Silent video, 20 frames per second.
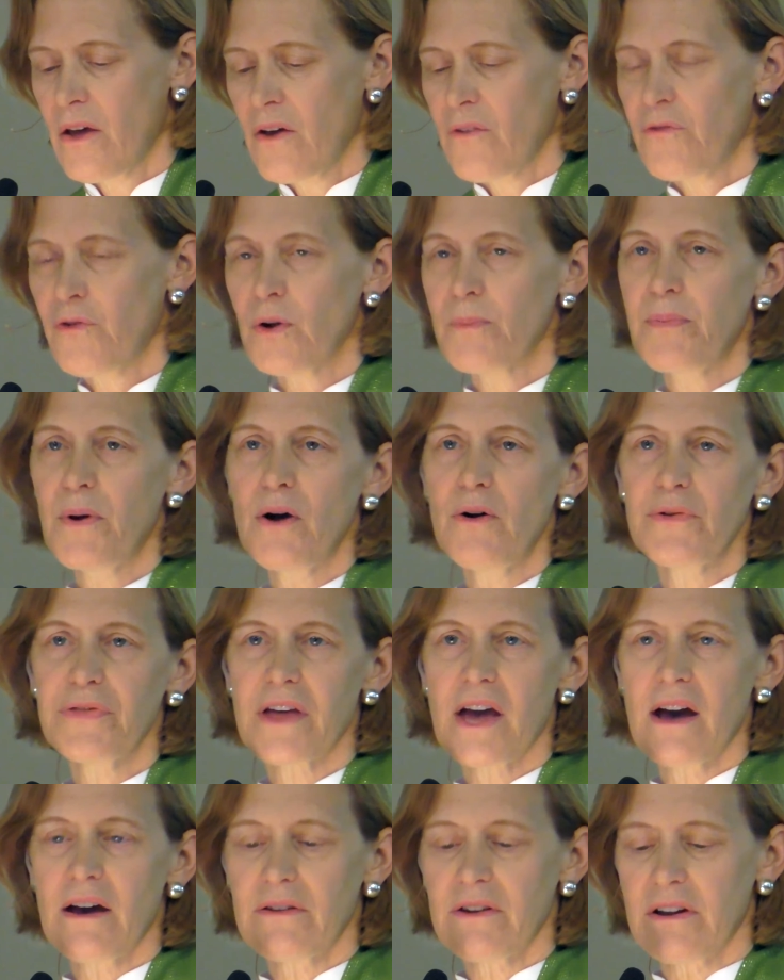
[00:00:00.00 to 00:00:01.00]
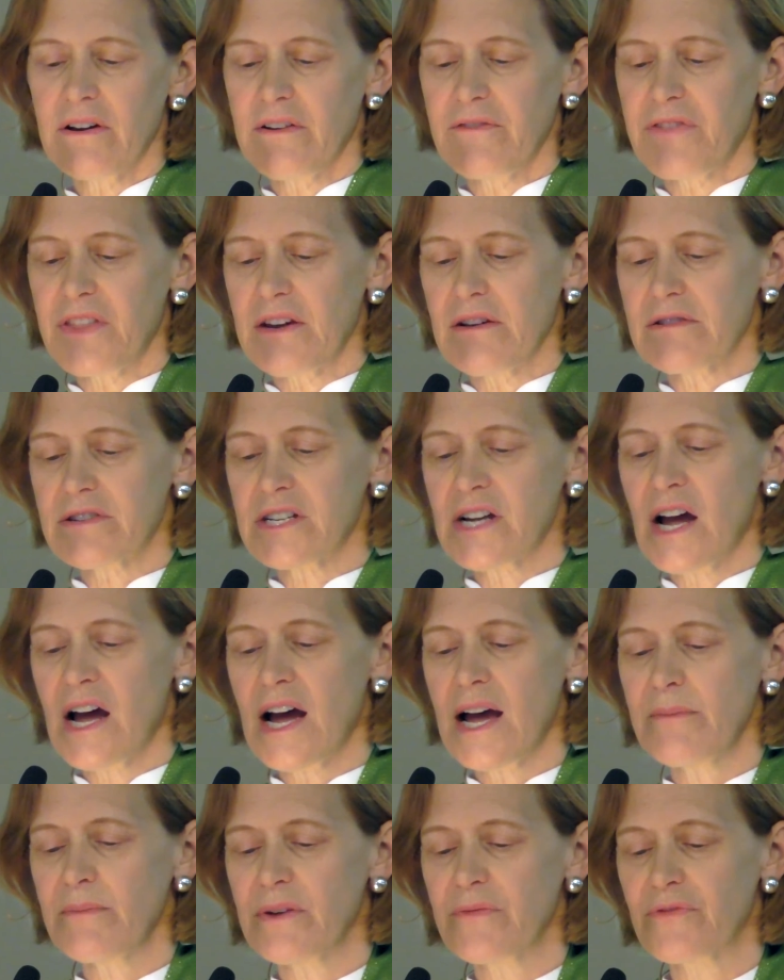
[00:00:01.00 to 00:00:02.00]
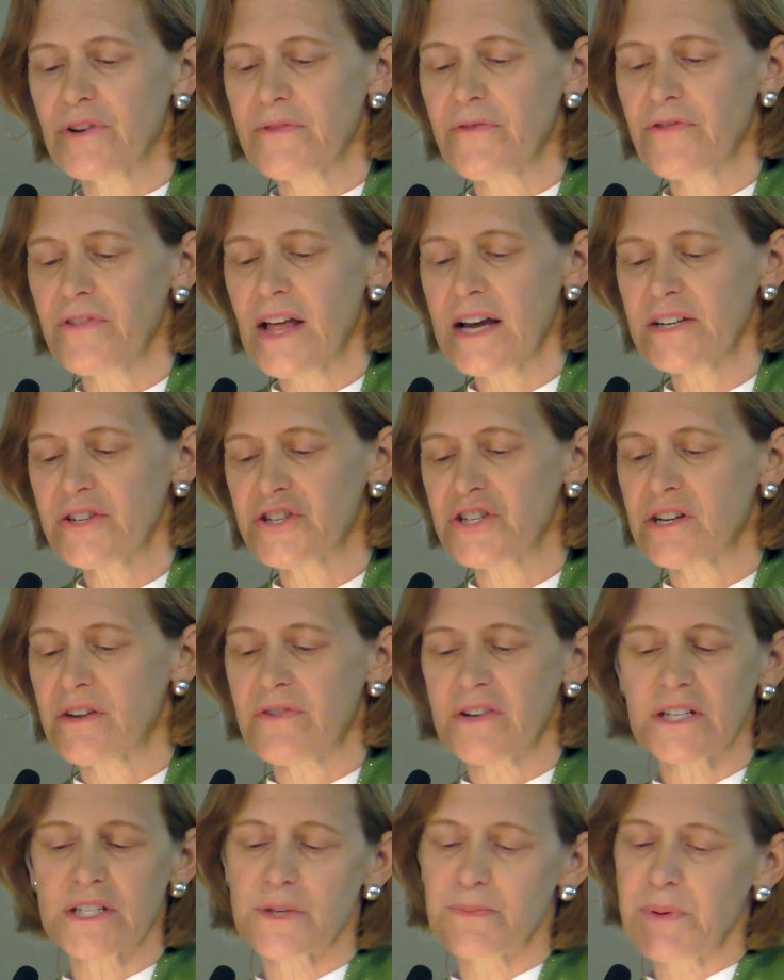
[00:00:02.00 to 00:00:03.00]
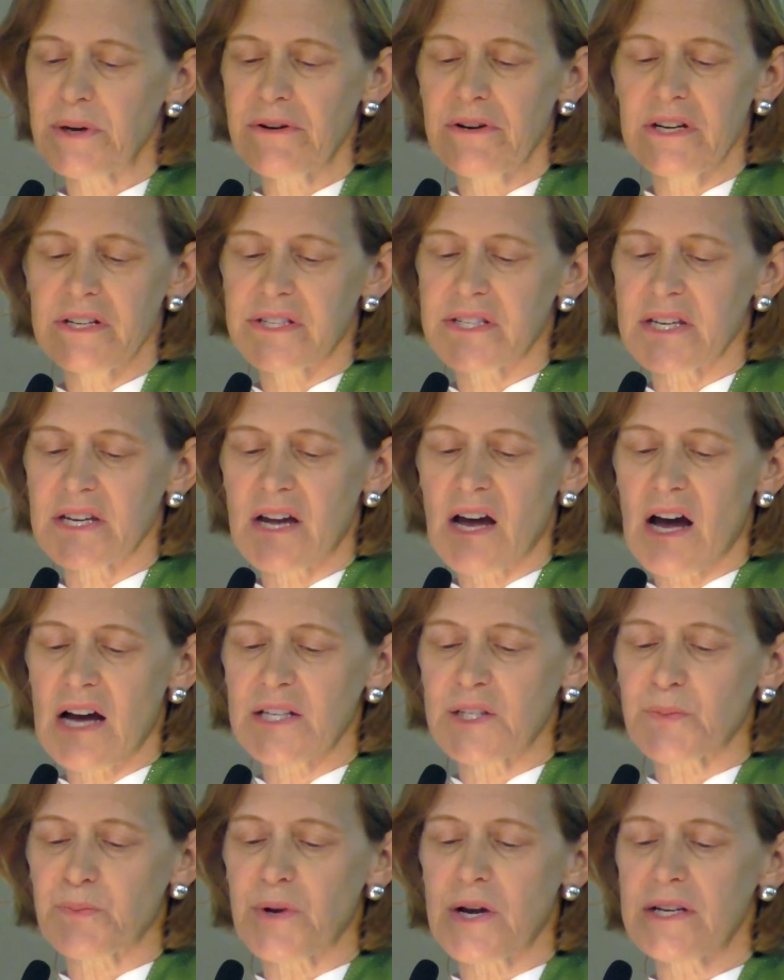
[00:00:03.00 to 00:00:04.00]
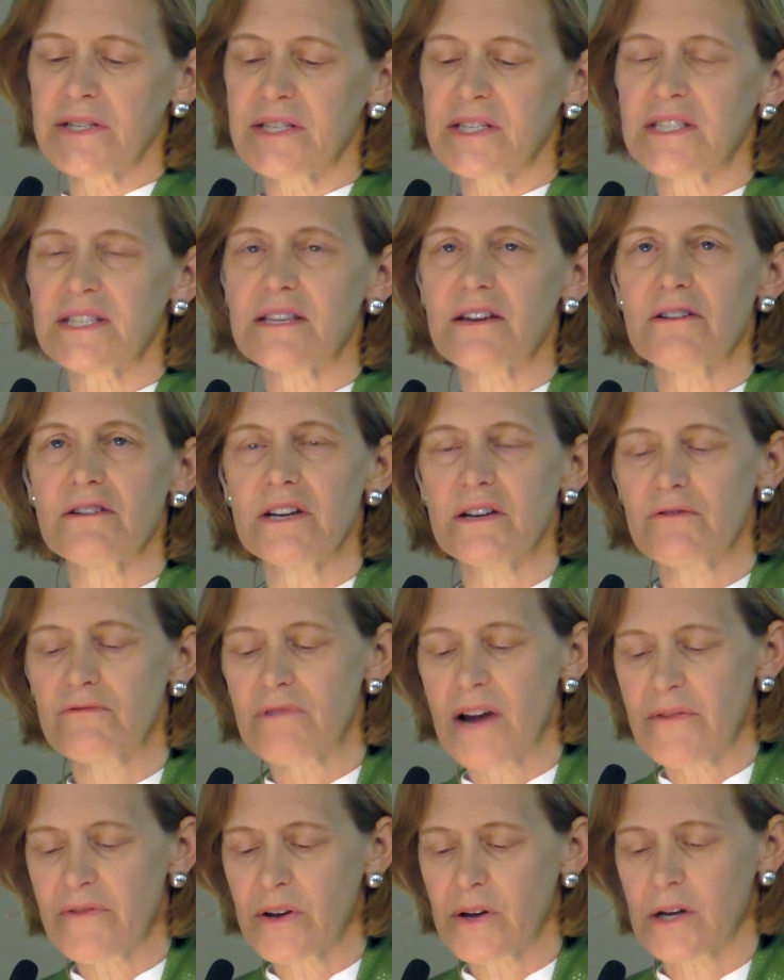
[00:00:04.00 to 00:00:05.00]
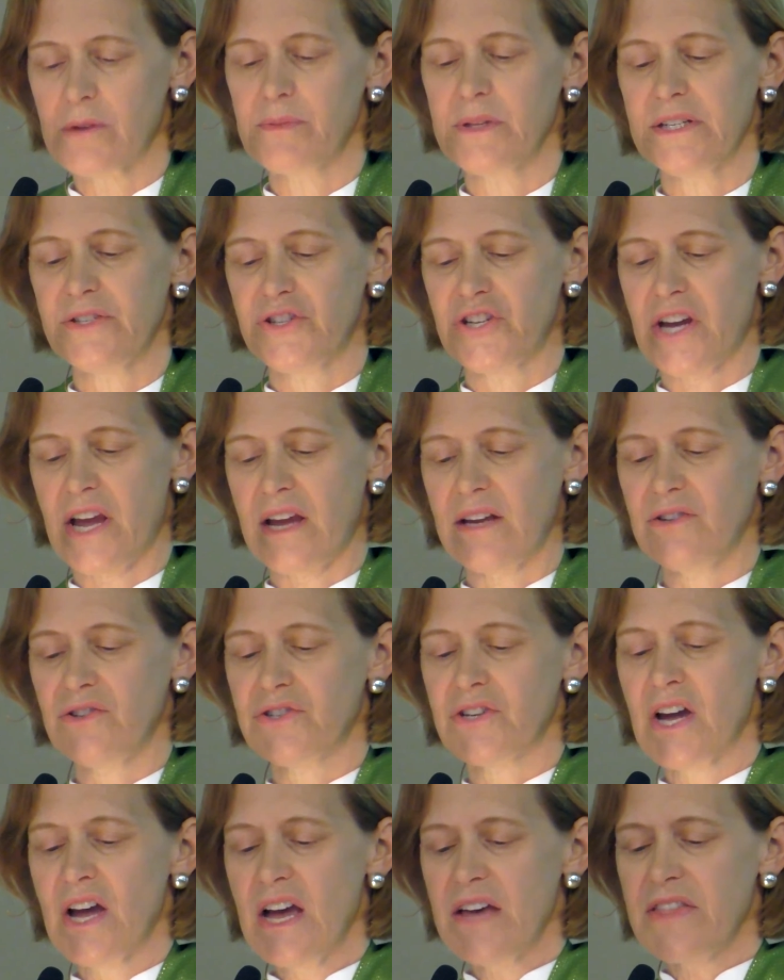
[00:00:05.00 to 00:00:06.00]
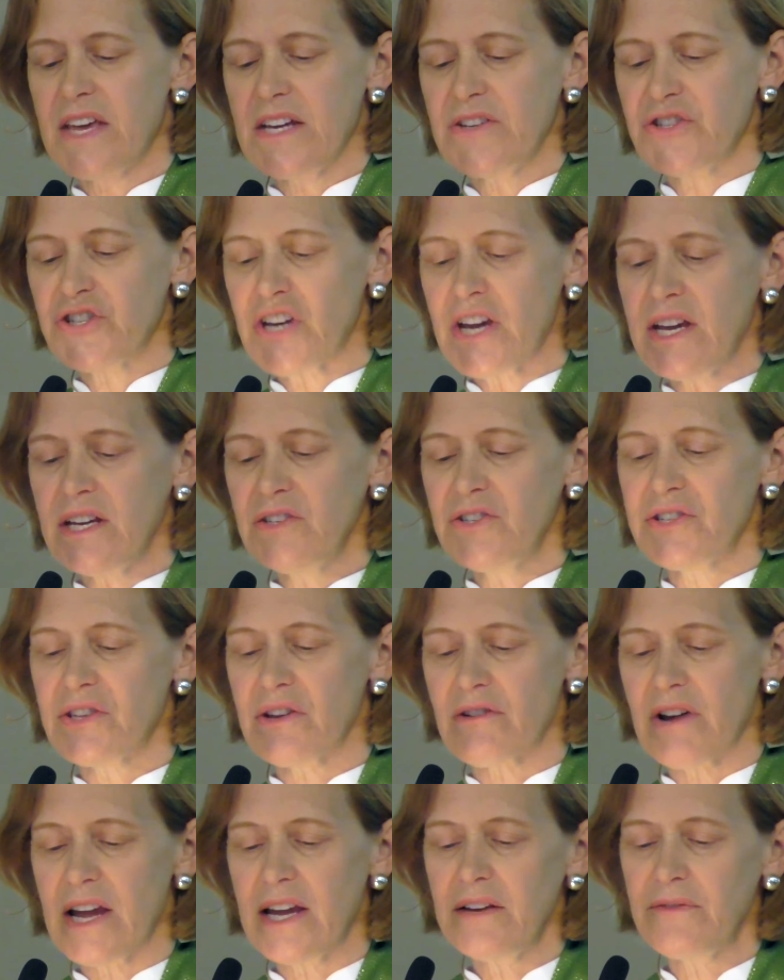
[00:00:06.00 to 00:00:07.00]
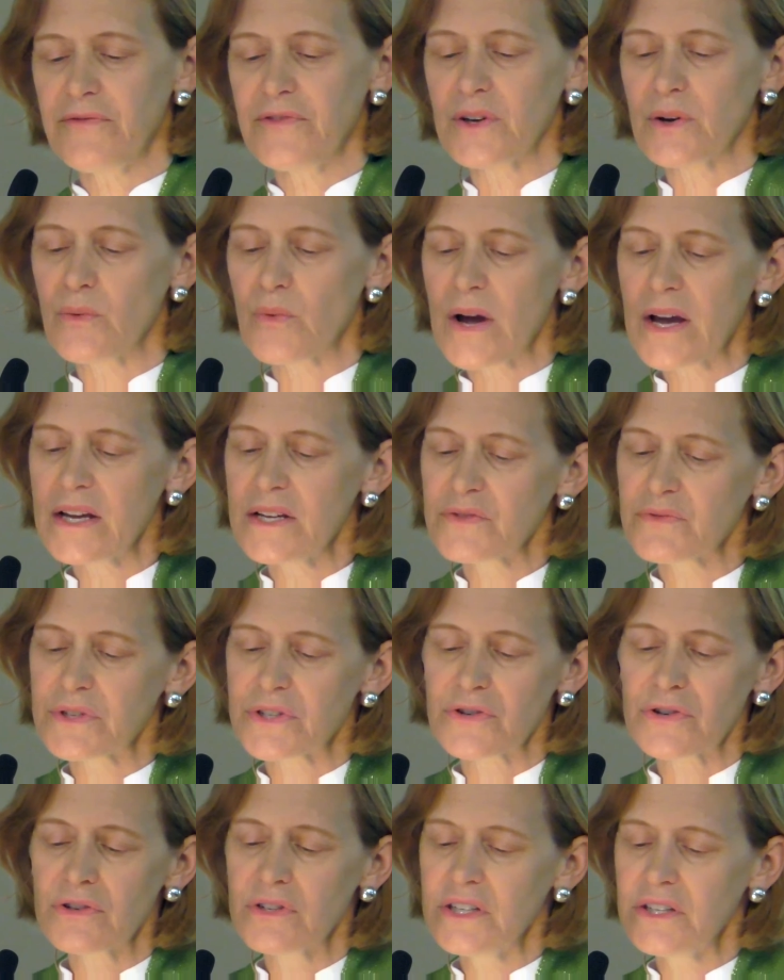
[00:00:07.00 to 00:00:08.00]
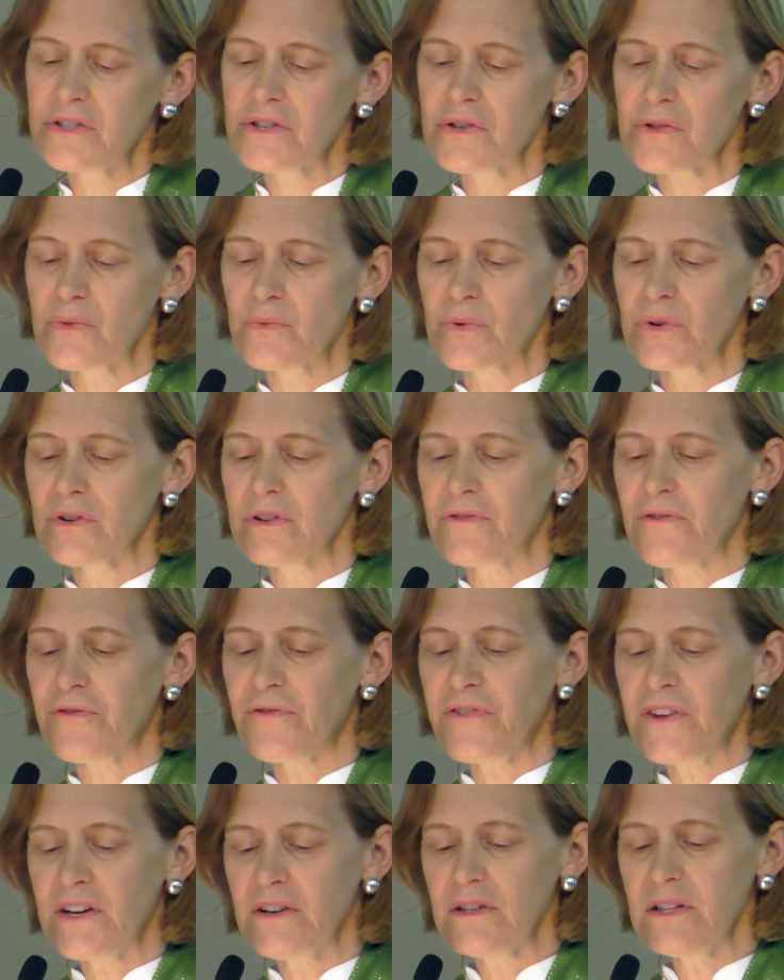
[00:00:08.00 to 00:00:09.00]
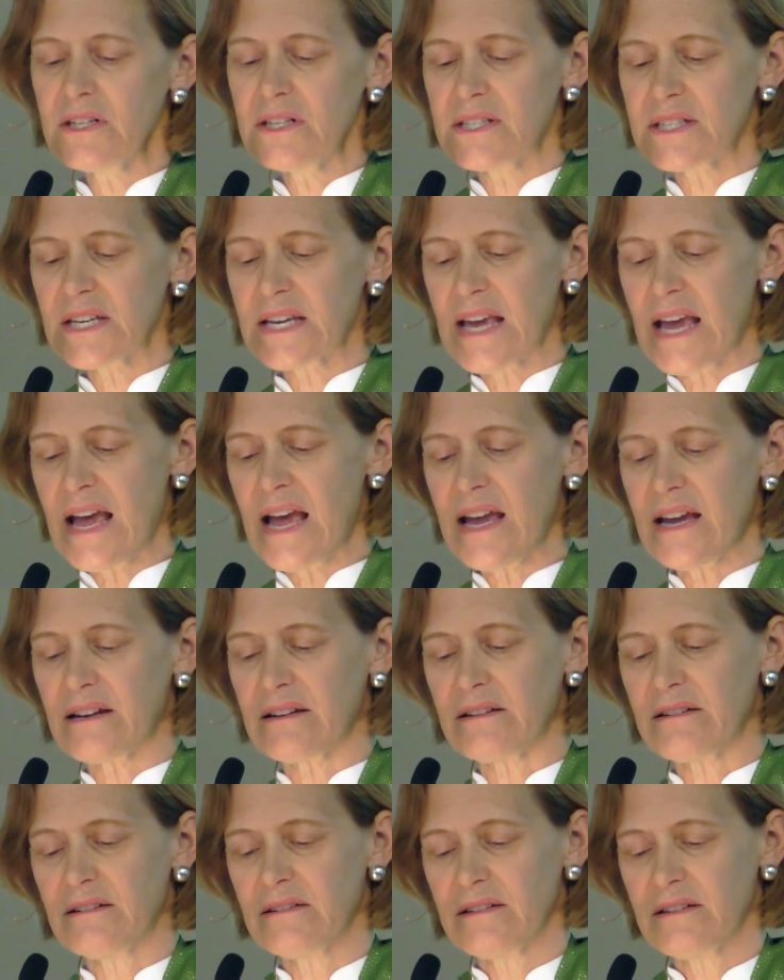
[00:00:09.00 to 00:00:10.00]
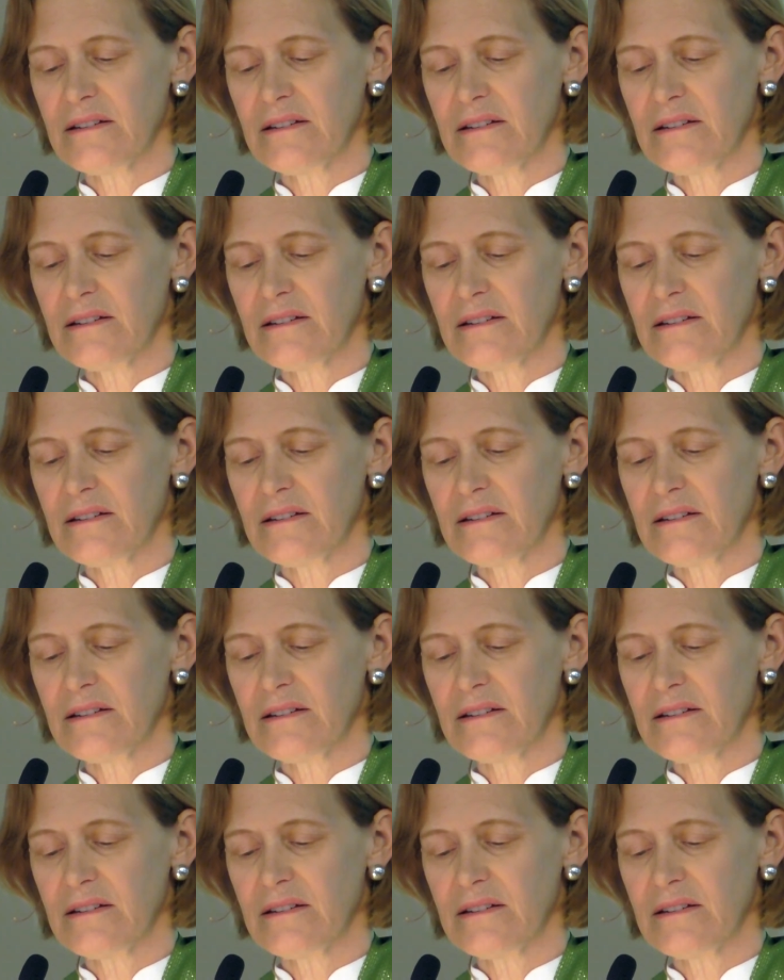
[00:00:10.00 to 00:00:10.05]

For both out of their time of reflection, of experiencing God's presence, they're irrevocably changed. They change their hate-filled ways, returning to the world fearless again,